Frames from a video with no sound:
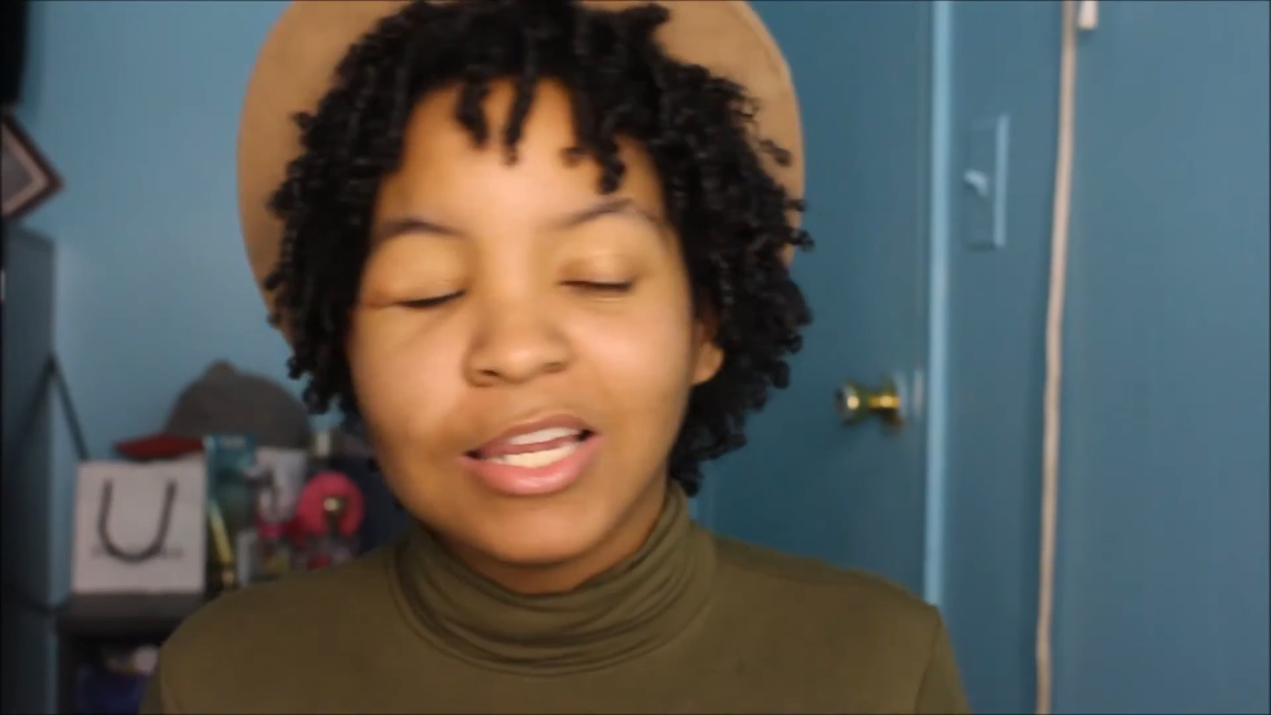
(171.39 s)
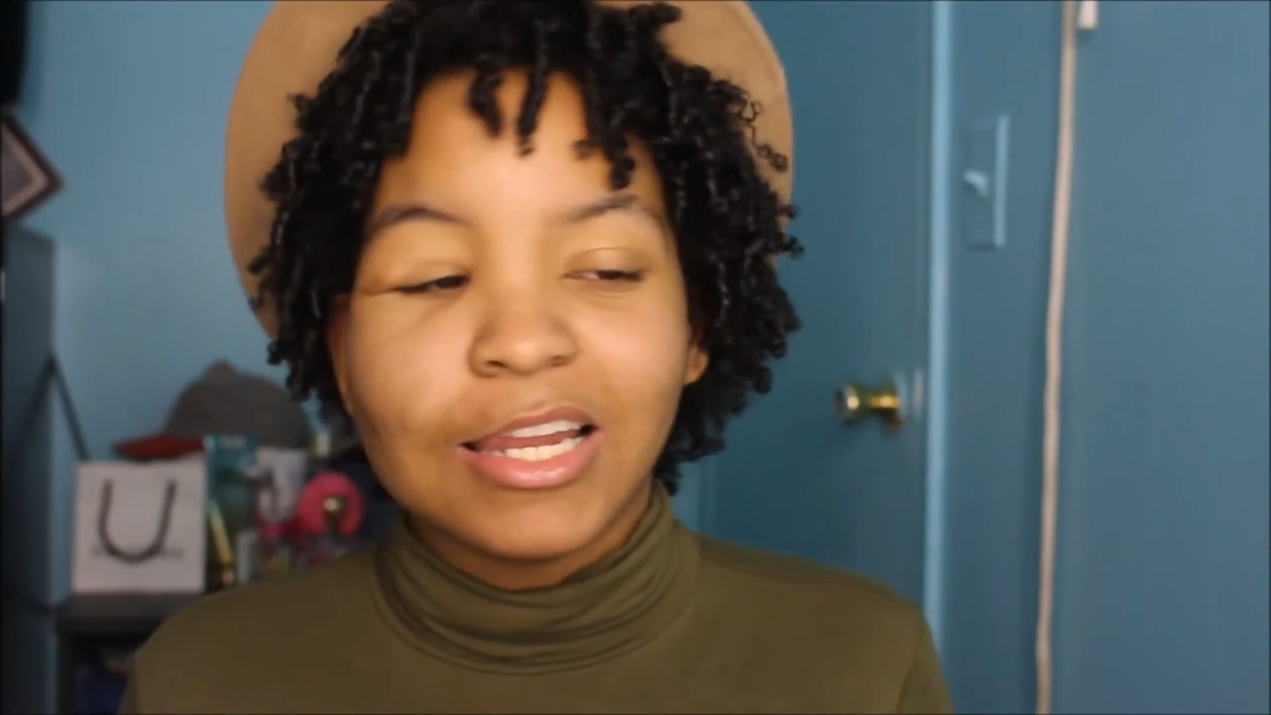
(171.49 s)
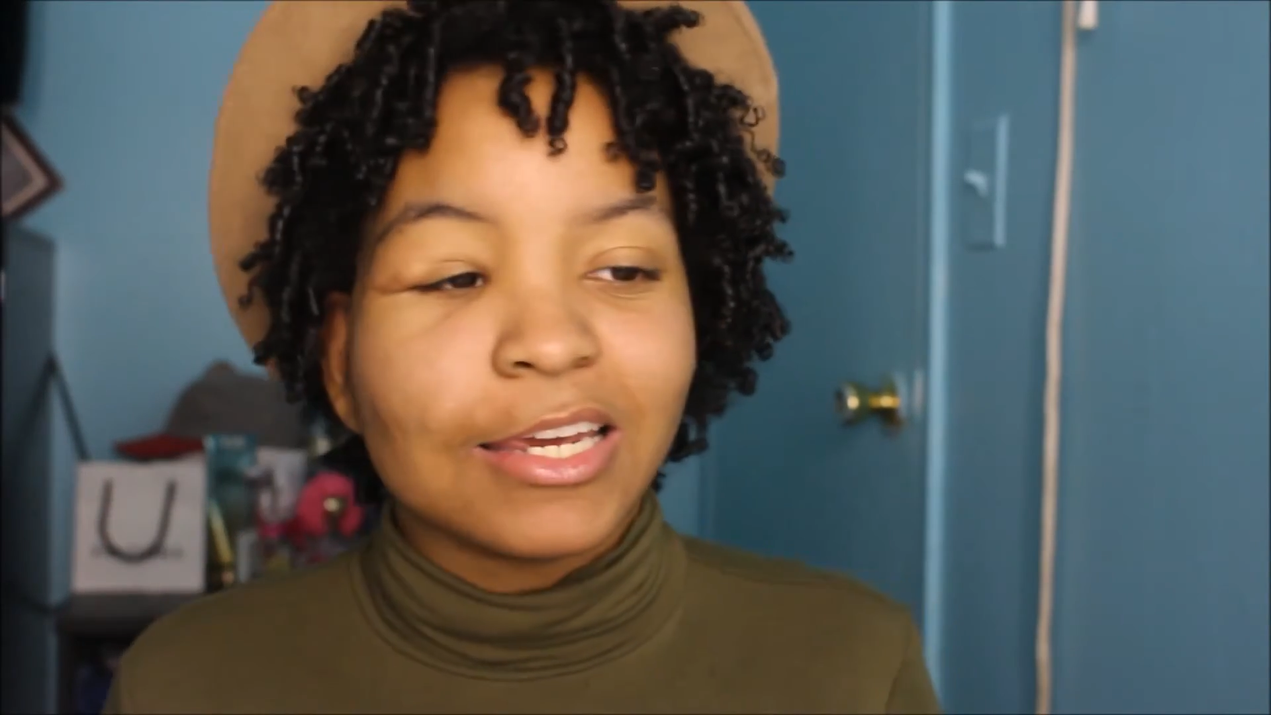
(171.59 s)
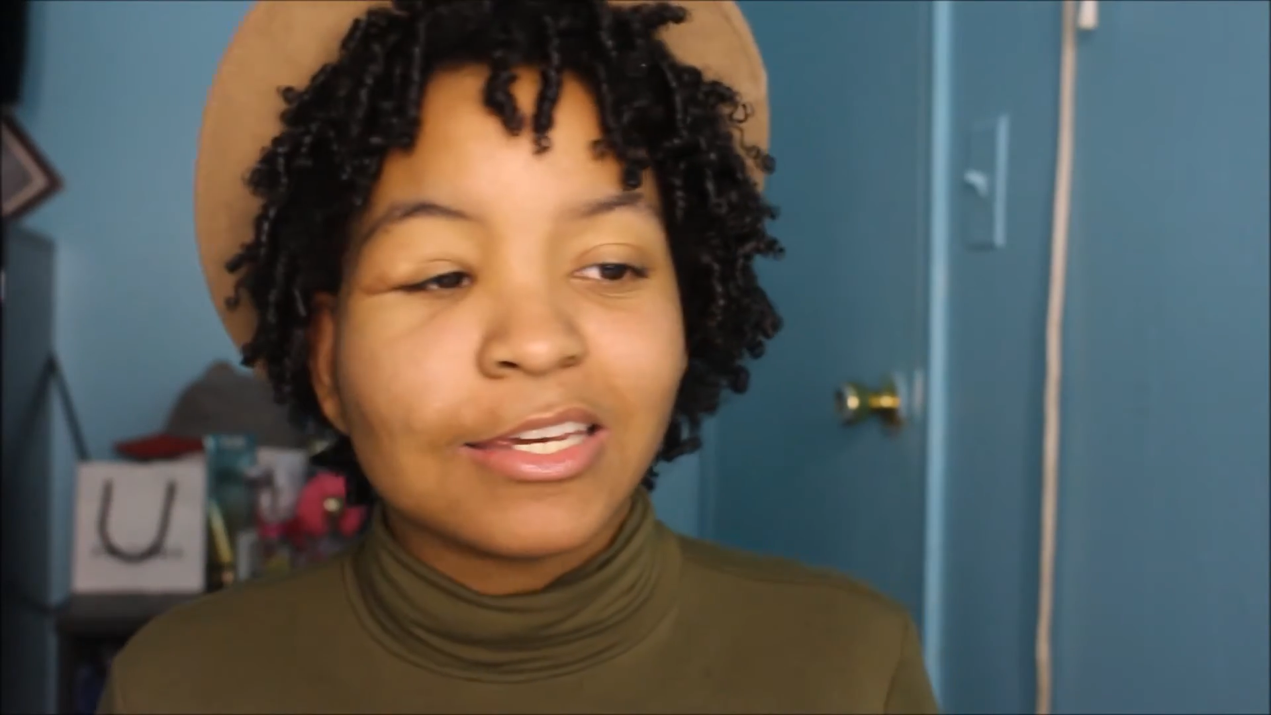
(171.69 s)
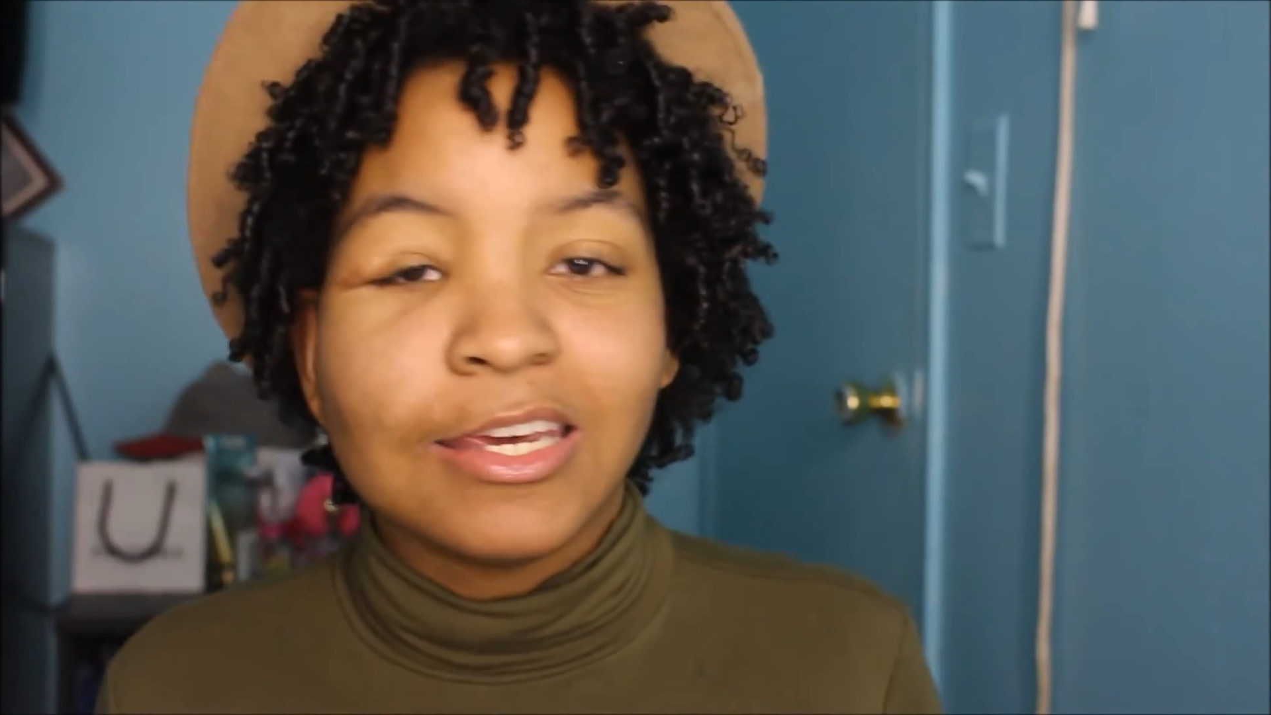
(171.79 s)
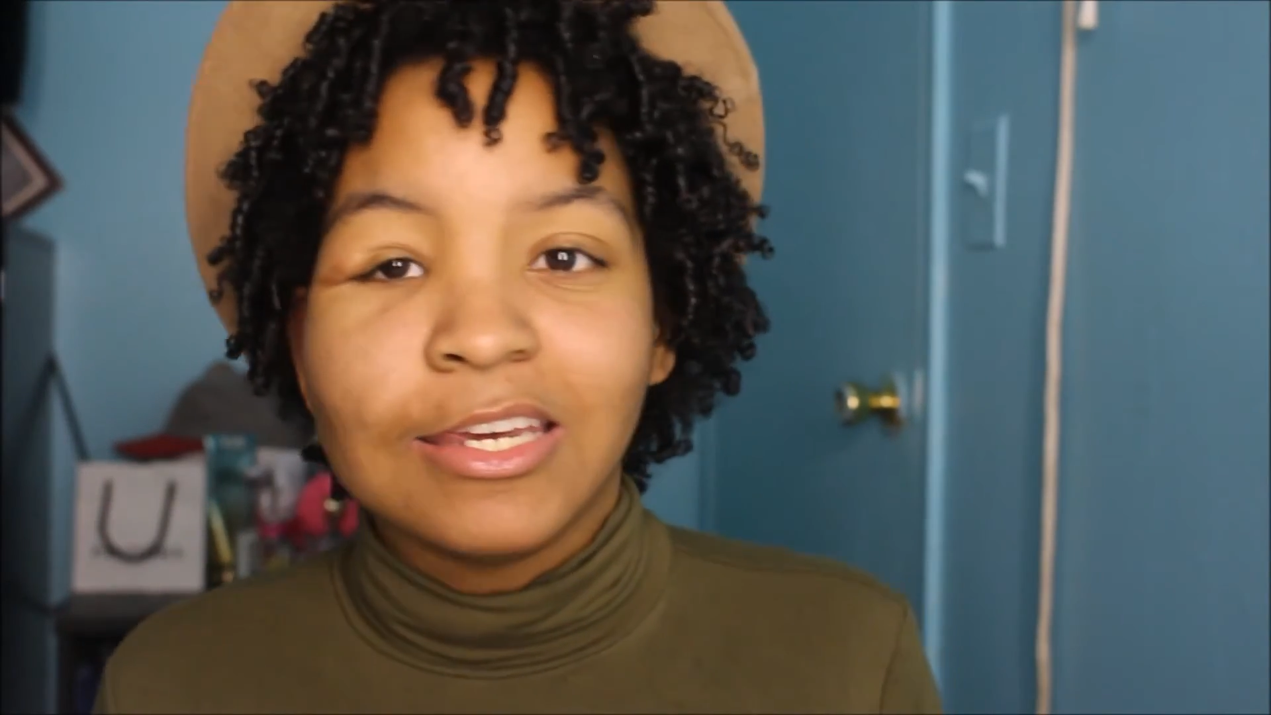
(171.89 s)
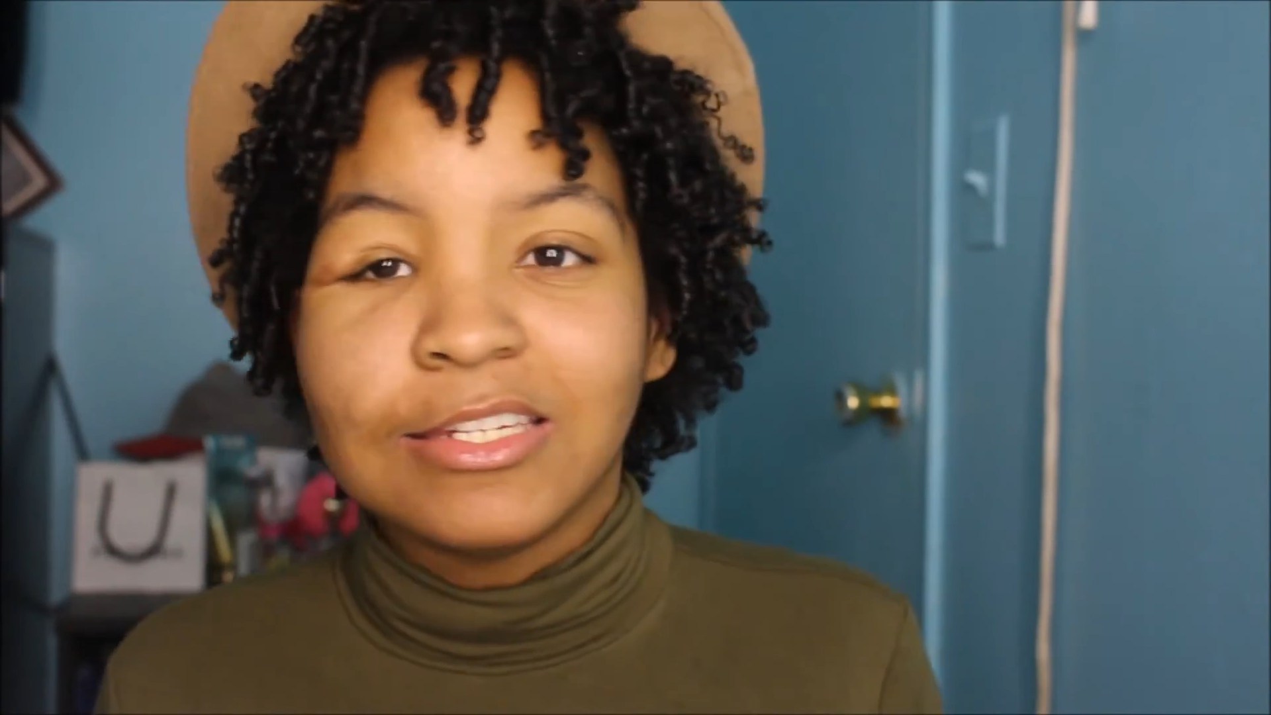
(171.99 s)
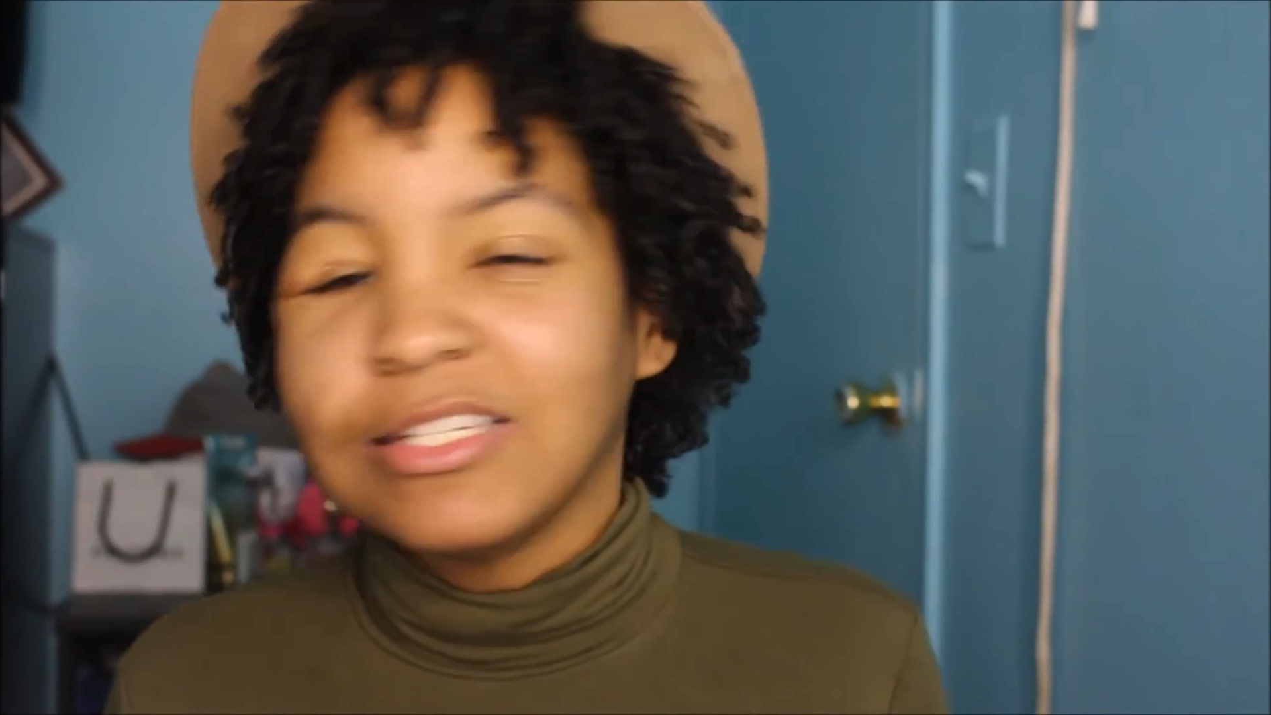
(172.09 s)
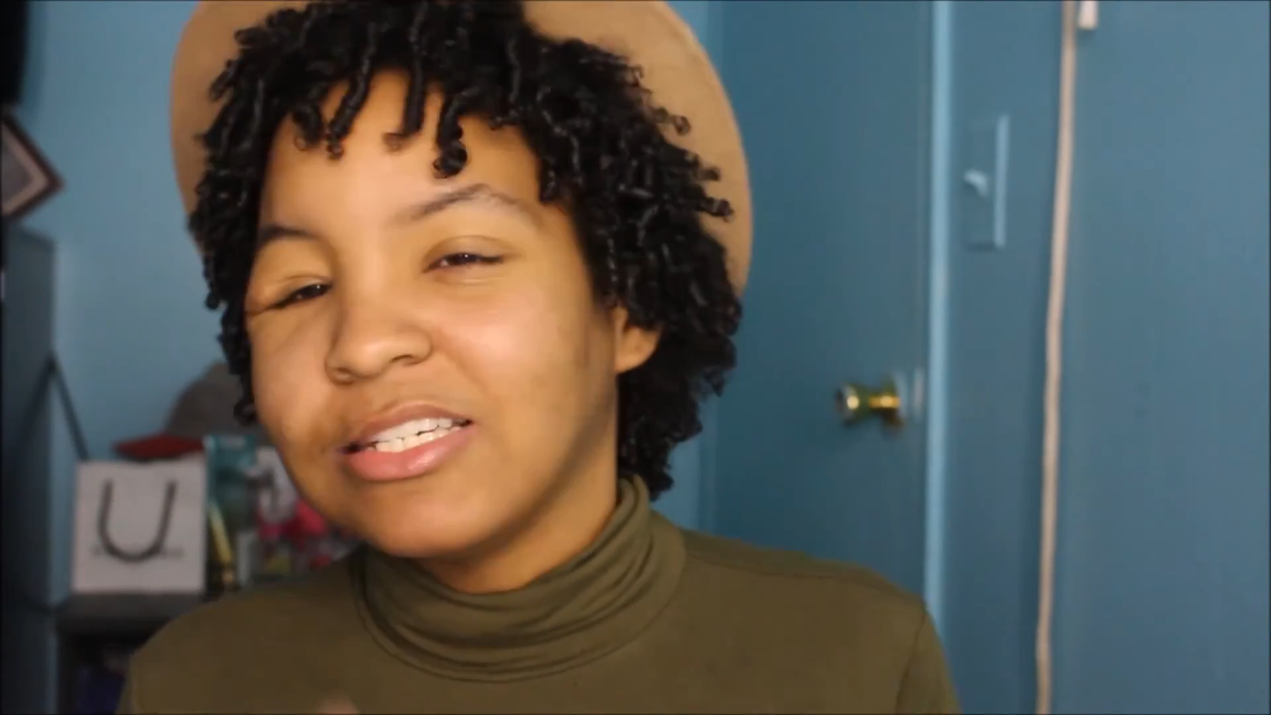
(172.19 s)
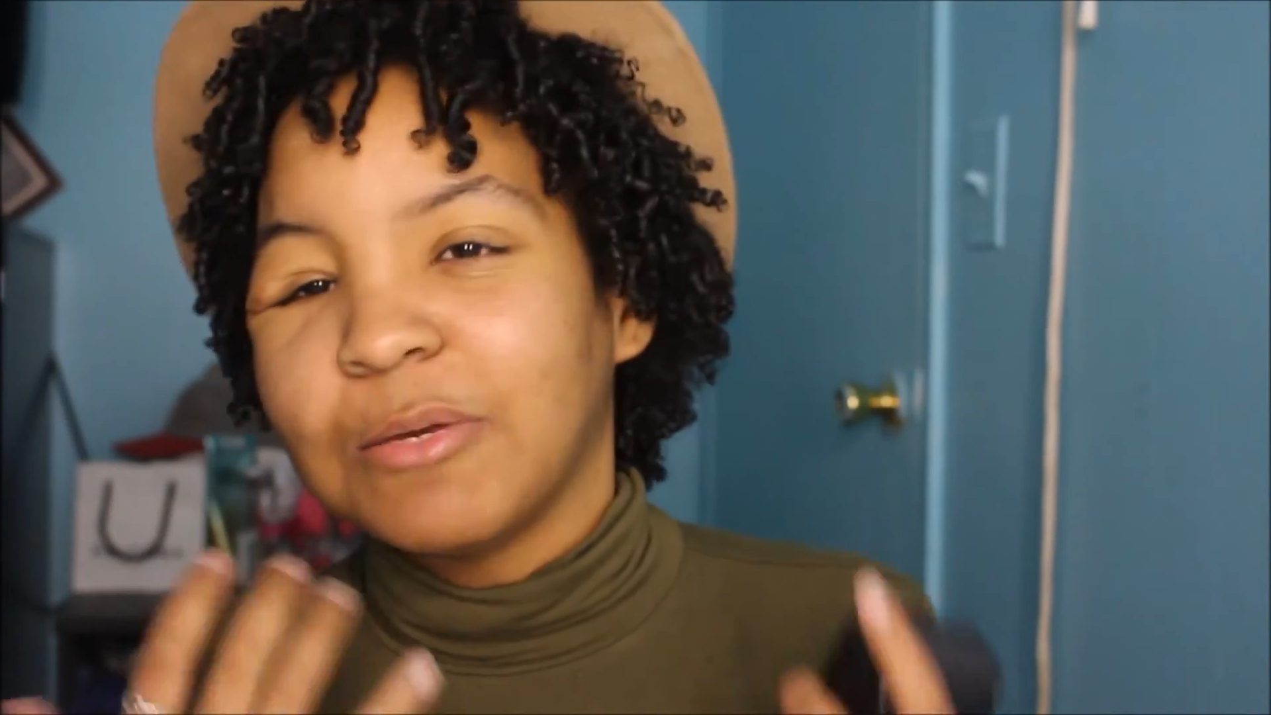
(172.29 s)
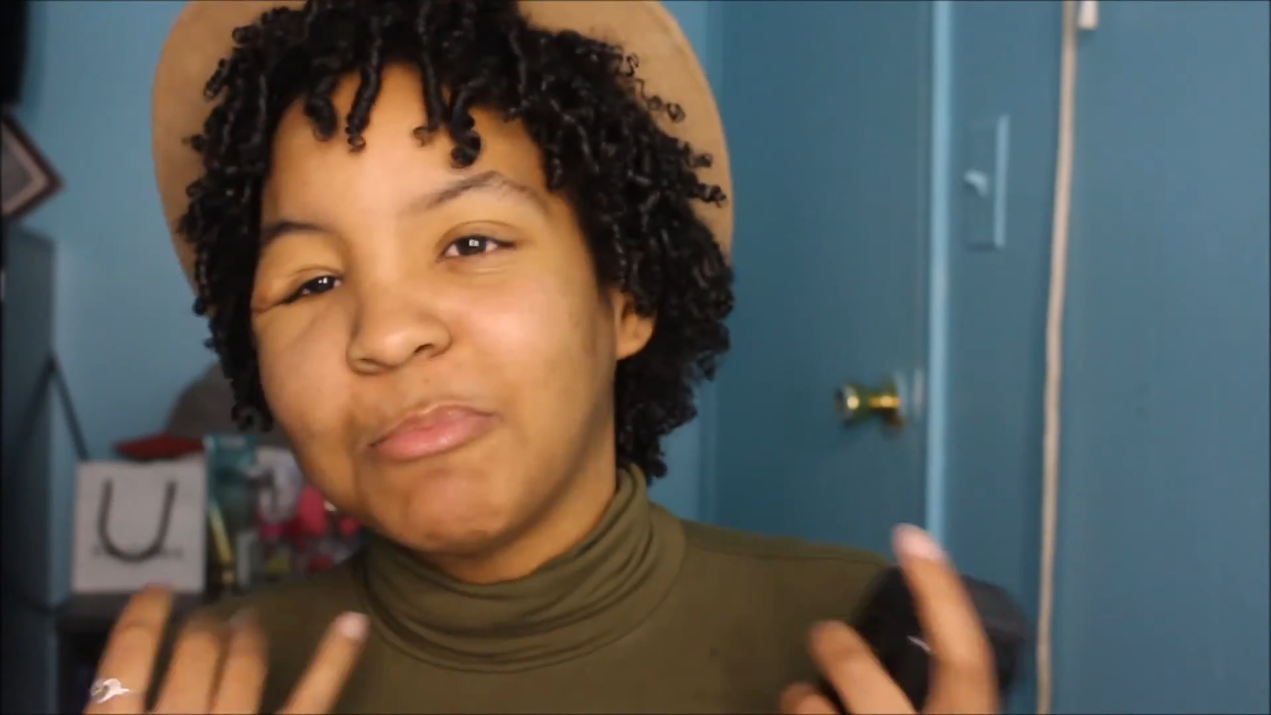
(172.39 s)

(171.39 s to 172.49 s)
like, this in